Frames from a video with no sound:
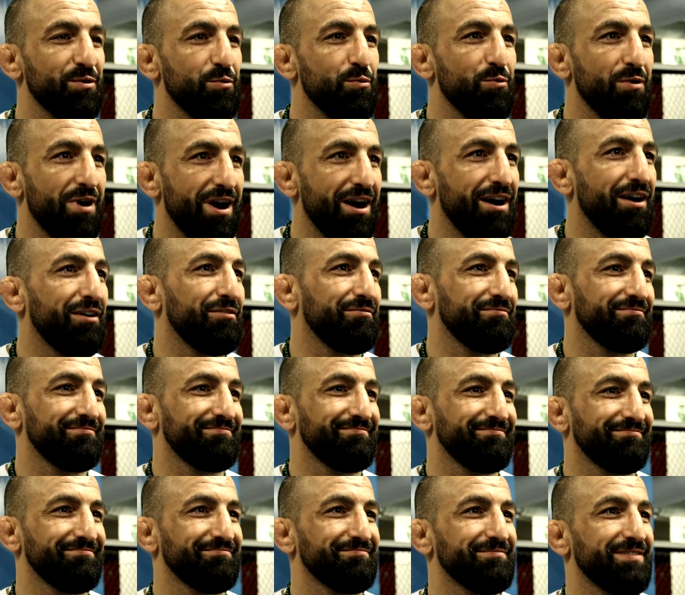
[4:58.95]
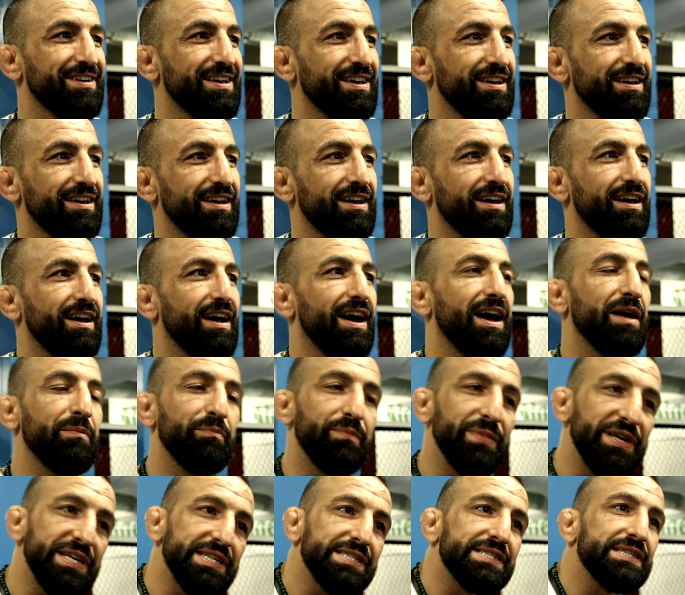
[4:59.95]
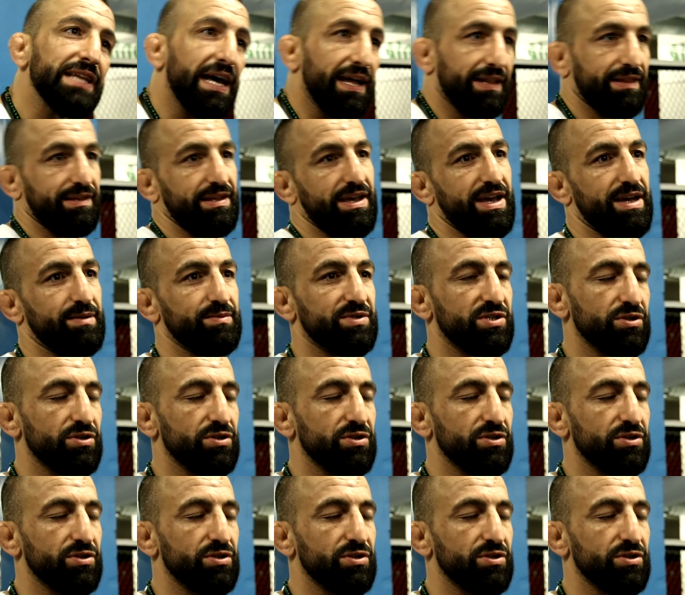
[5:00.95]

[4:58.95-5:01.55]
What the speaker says: wow, I missed that time.